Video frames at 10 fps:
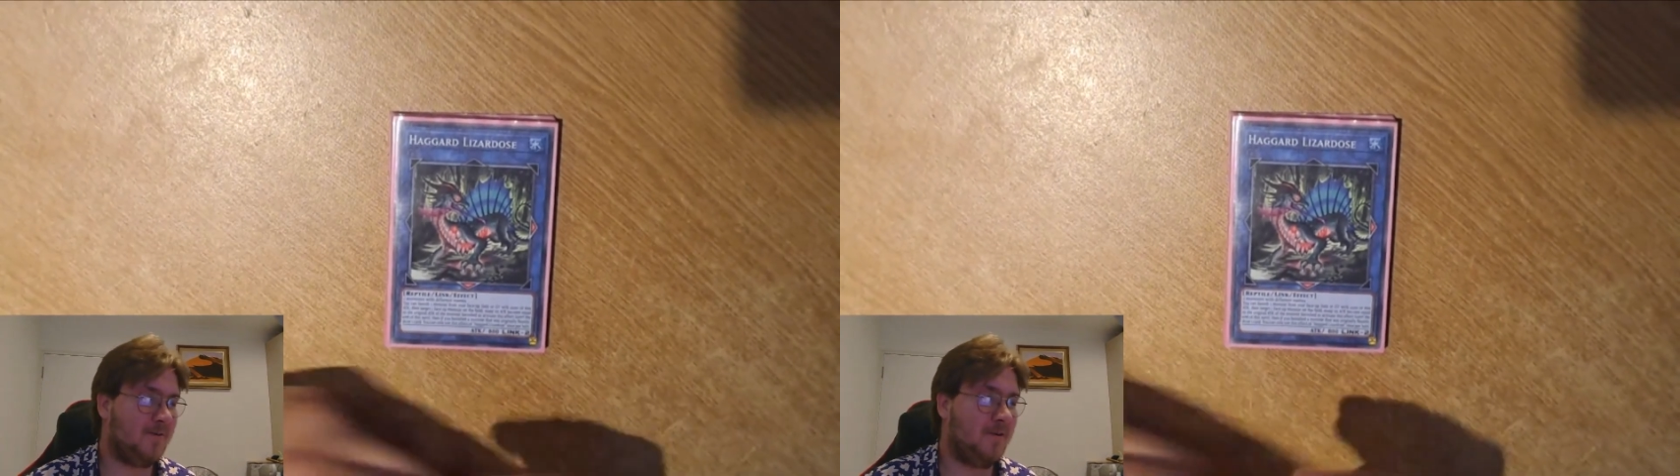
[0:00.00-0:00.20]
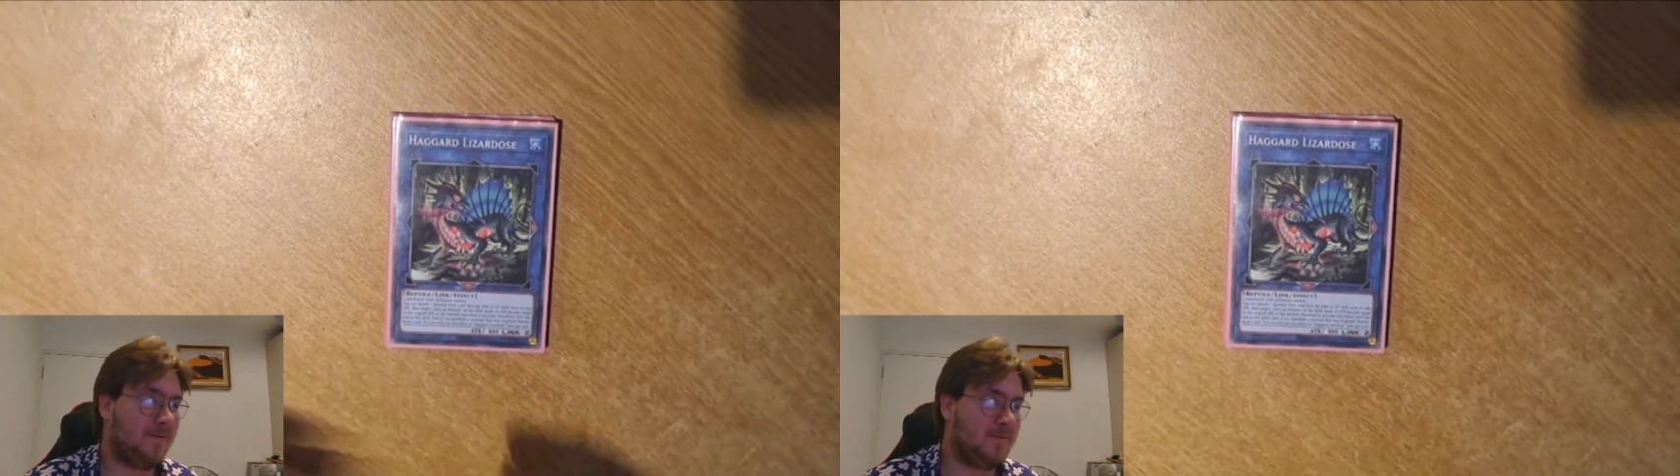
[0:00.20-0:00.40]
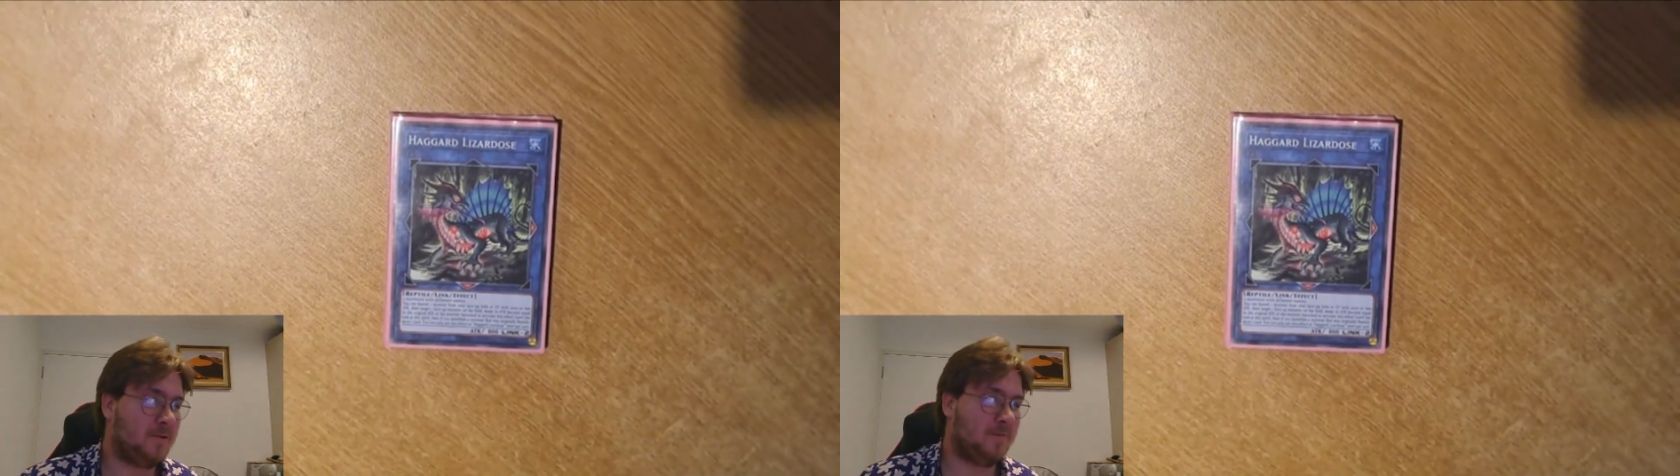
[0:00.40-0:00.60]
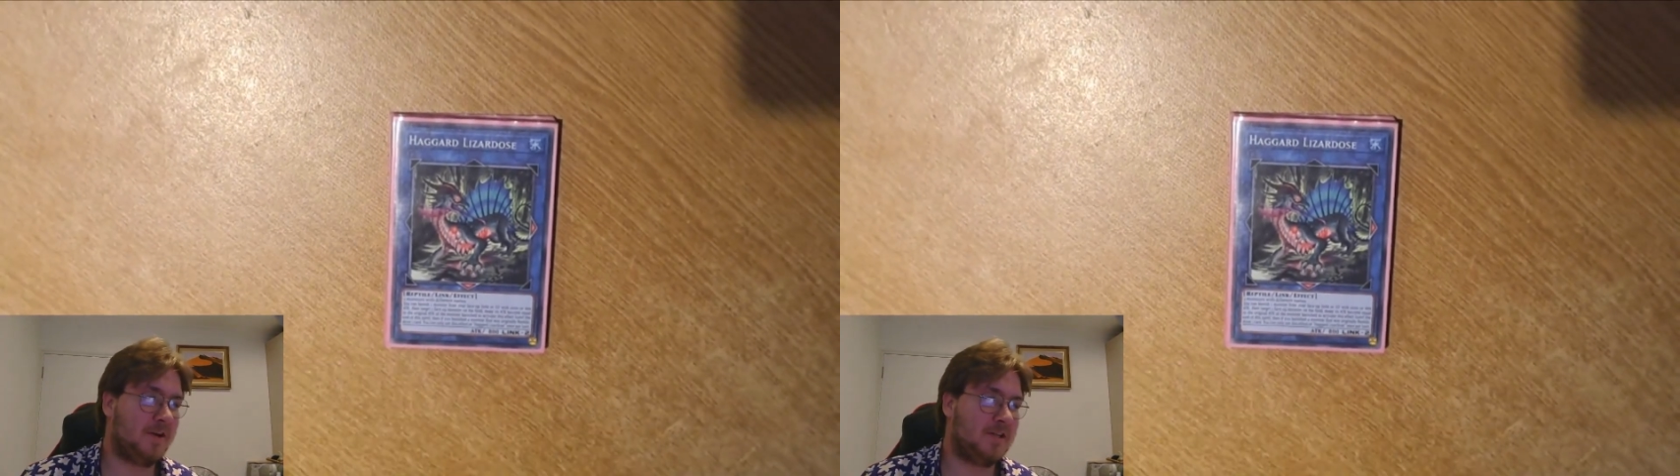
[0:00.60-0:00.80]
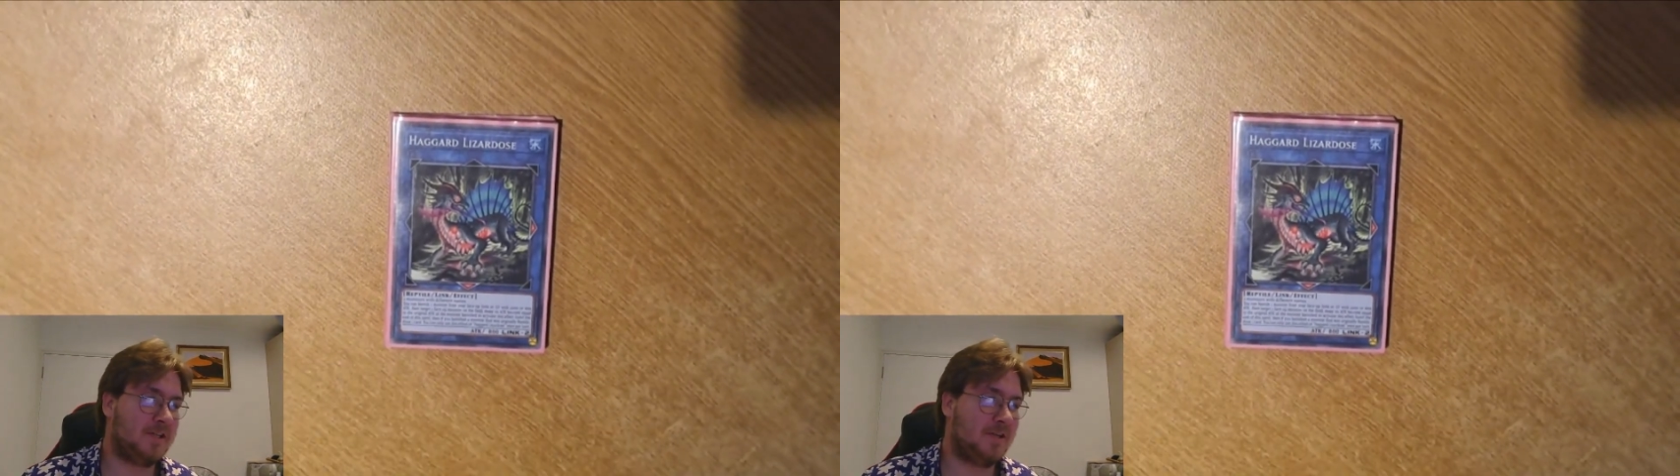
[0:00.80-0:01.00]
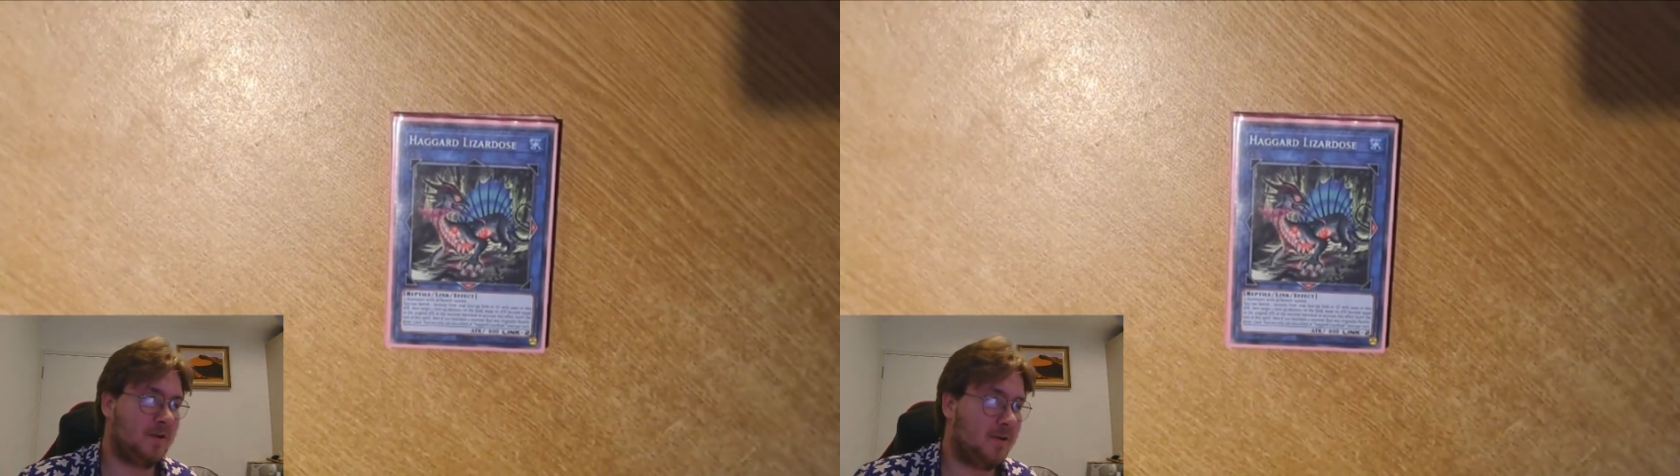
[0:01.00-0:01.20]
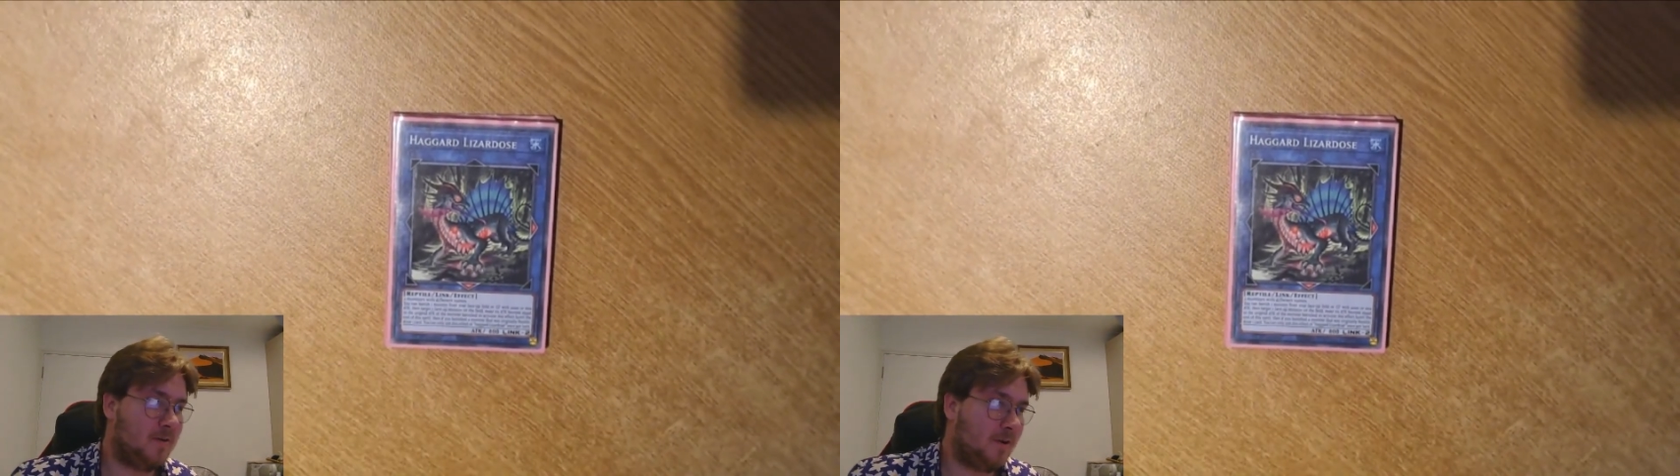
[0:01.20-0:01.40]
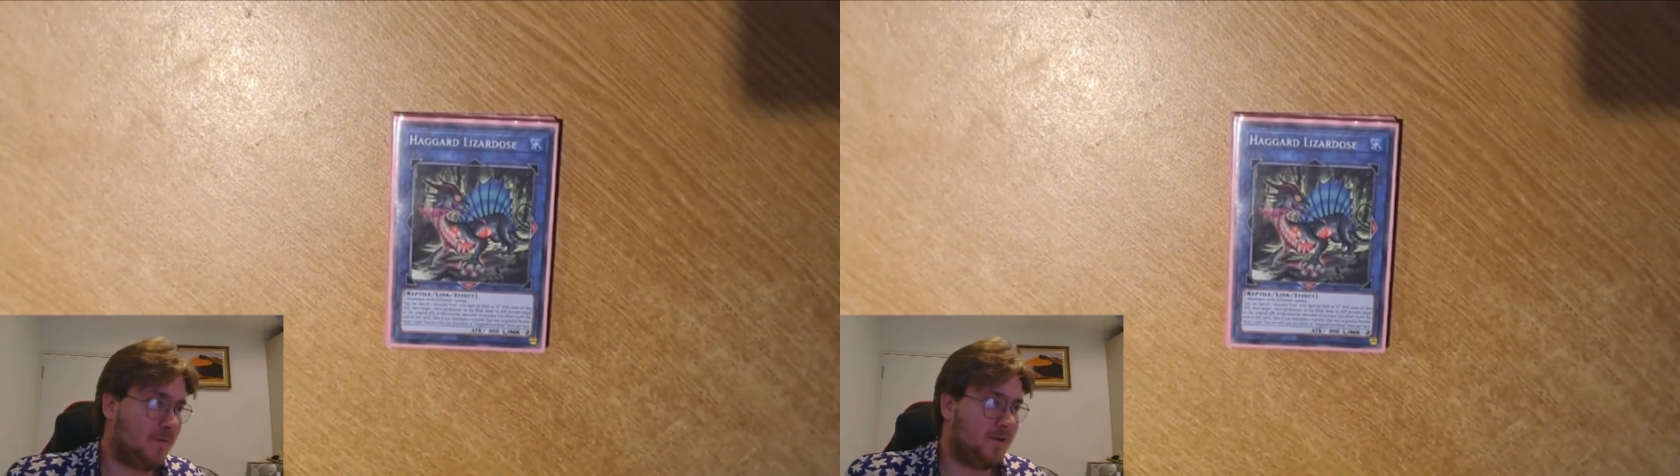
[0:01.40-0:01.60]
rid of 2 bodies that you don't
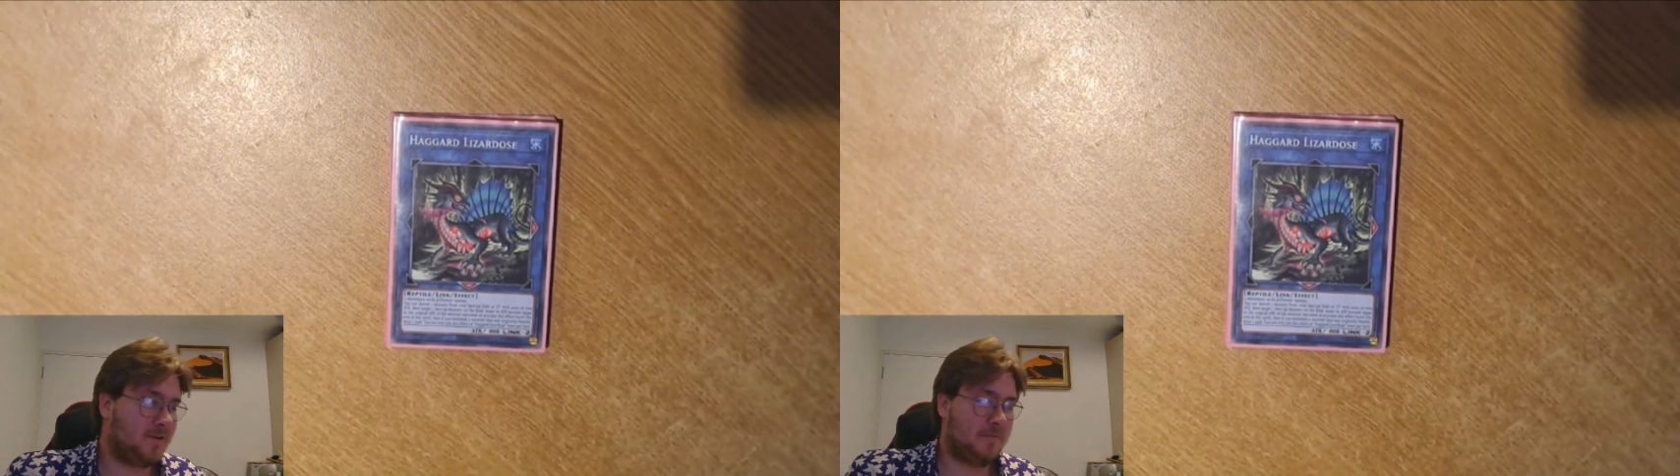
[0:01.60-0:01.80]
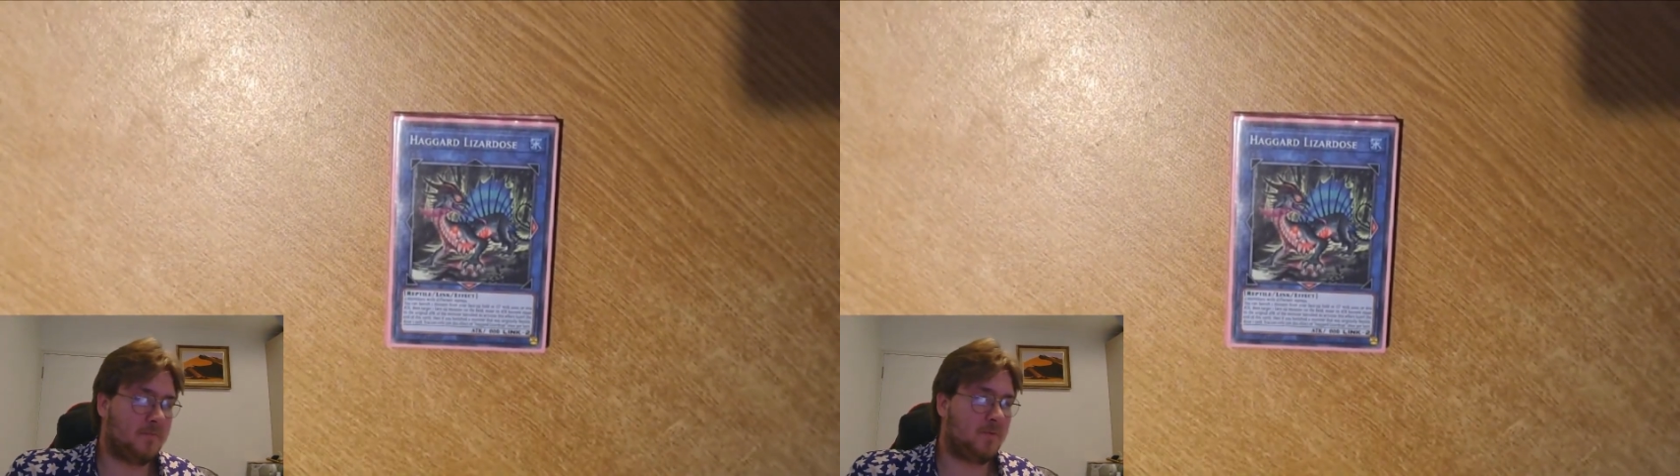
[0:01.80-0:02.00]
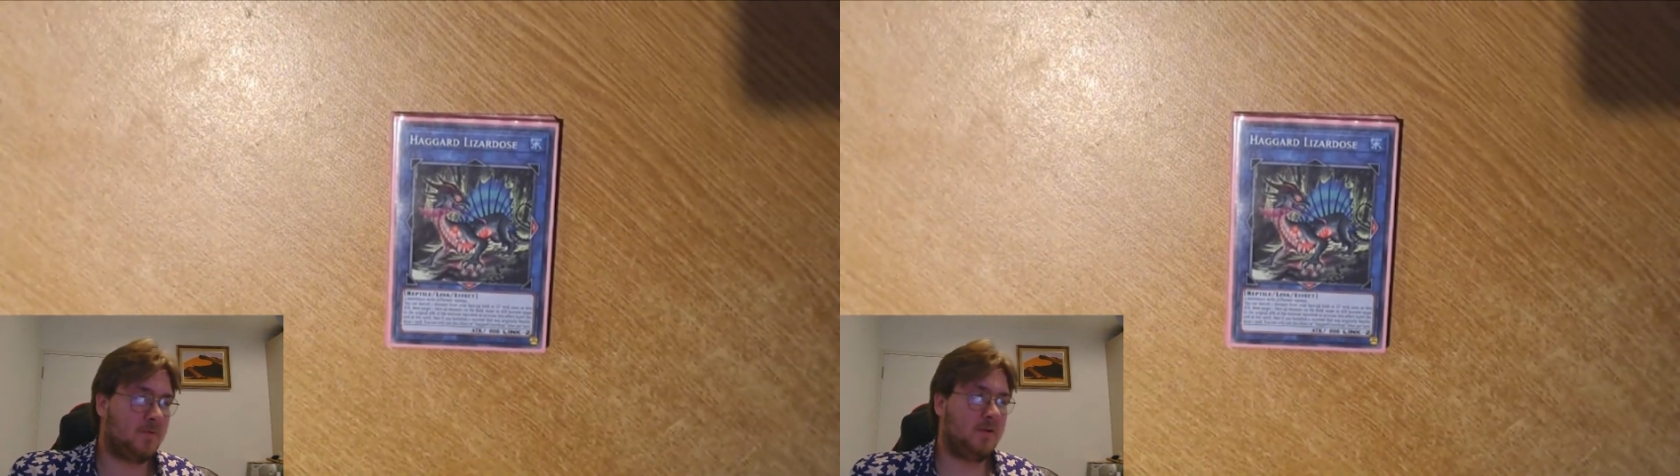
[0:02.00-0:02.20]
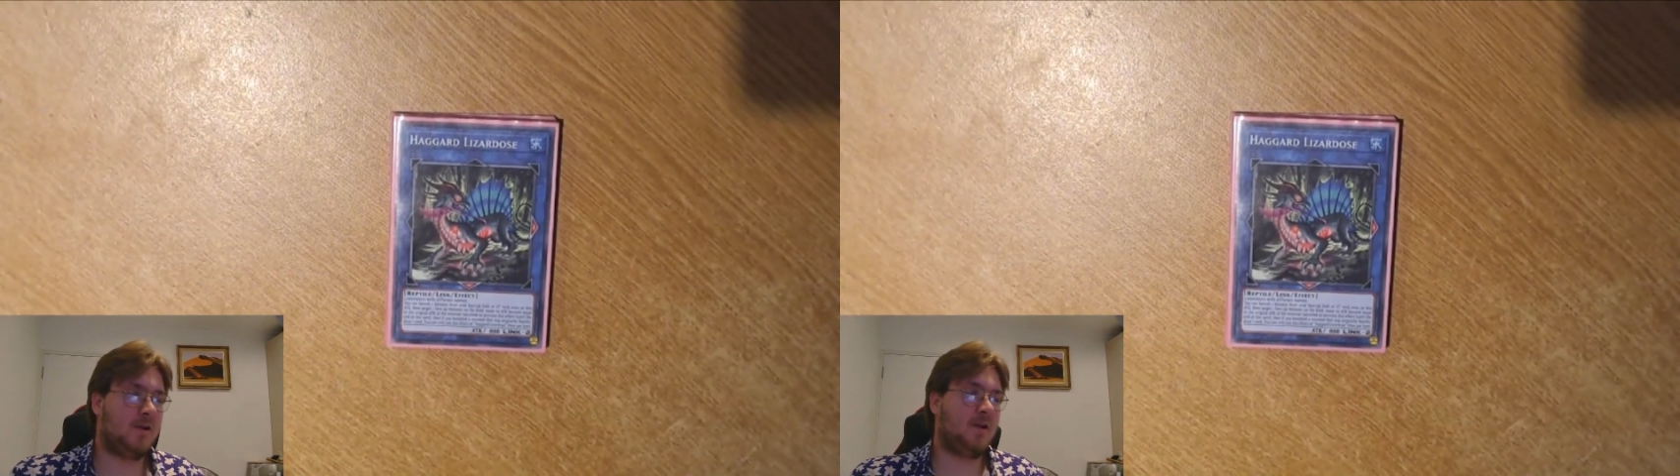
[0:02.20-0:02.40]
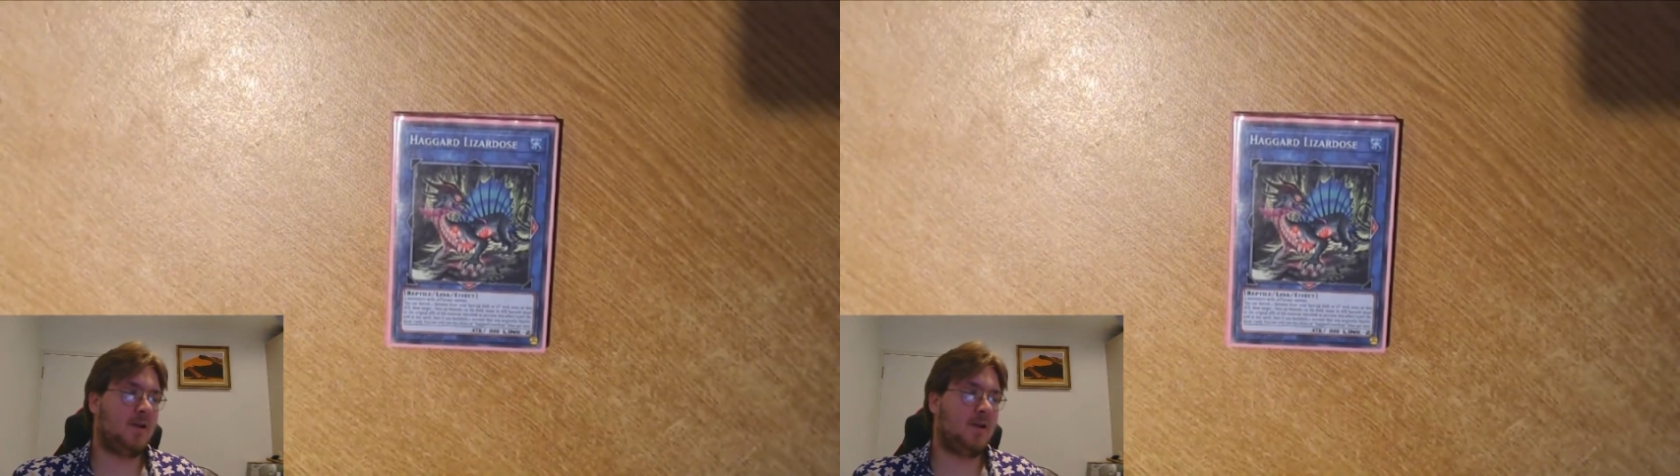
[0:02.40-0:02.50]
really want on board.